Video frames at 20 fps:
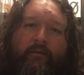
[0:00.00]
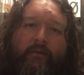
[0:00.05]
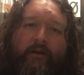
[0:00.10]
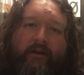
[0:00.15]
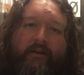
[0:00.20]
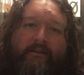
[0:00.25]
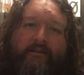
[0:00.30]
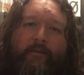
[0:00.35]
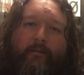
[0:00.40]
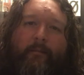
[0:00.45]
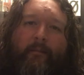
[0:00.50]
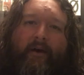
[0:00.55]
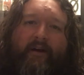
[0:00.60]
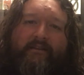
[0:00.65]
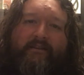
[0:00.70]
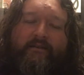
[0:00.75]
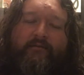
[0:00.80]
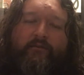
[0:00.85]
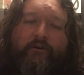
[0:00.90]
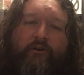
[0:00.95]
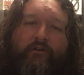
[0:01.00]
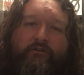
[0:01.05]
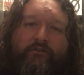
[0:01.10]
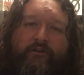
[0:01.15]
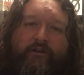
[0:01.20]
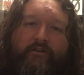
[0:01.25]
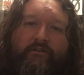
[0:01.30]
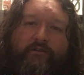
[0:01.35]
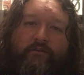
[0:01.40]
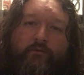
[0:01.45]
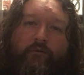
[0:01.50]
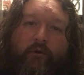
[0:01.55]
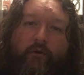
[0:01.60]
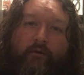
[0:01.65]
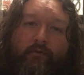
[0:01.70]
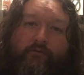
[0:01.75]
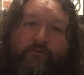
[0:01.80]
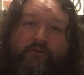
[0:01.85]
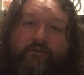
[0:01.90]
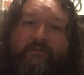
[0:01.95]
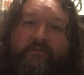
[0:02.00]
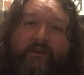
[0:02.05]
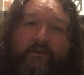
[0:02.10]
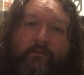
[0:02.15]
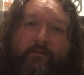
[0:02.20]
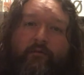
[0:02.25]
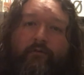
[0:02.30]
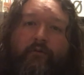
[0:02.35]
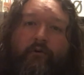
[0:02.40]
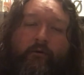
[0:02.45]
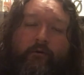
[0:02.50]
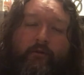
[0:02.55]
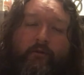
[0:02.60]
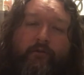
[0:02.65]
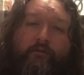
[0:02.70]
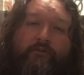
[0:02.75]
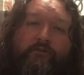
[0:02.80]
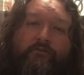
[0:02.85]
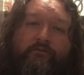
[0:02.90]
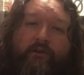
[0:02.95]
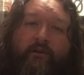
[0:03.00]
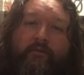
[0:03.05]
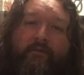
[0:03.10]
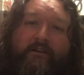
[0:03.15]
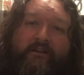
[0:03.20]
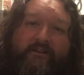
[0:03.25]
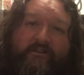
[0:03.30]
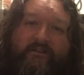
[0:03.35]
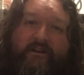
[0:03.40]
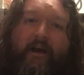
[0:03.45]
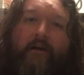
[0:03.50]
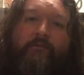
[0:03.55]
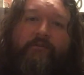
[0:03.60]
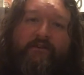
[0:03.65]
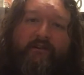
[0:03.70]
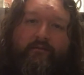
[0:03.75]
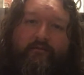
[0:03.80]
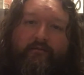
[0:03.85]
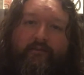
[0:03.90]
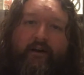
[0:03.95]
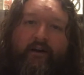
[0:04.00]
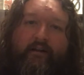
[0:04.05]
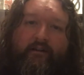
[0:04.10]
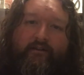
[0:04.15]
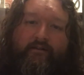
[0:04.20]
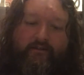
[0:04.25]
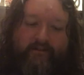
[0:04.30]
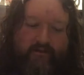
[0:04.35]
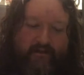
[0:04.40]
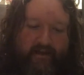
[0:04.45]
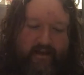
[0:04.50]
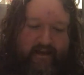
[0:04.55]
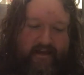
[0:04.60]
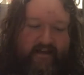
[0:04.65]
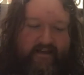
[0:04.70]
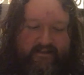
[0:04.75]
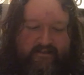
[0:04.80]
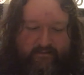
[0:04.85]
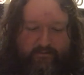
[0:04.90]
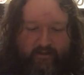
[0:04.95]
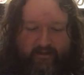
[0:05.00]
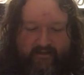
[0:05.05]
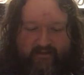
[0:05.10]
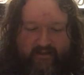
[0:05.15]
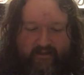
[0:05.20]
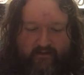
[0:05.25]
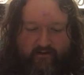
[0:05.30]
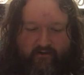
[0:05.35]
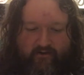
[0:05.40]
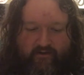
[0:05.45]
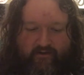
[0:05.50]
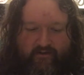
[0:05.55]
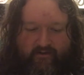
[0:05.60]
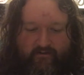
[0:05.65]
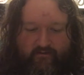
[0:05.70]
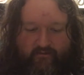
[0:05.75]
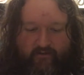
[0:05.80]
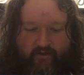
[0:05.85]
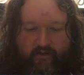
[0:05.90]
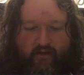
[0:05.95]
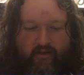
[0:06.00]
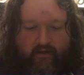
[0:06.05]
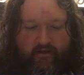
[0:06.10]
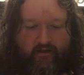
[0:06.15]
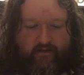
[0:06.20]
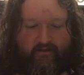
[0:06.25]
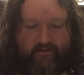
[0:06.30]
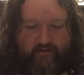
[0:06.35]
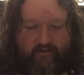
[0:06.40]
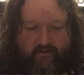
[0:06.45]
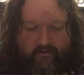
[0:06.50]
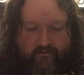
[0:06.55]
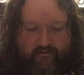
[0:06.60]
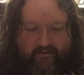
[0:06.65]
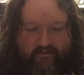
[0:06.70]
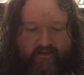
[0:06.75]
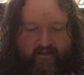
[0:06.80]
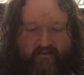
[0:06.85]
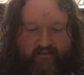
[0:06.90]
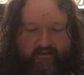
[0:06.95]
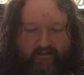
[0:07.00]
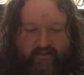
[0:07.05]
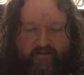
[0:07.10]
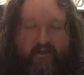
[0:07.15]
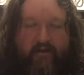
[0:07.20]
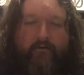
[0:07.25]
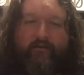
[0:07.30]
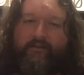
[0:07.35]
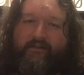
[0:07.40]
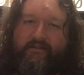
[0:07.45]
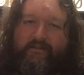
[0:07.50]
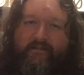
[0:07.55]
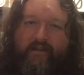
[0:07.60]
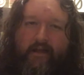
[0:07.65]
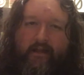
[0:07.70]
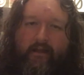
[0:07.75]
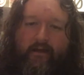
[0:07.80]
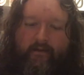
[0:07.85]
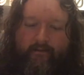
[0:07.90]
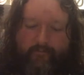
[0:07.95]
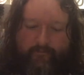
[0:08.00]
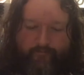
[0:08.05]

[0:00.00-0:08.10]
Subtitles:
It's a massive contrast to what we've just seen before, with all the screaming and shouting and violence and the ear-splitting noise of Stanley shouting Stella.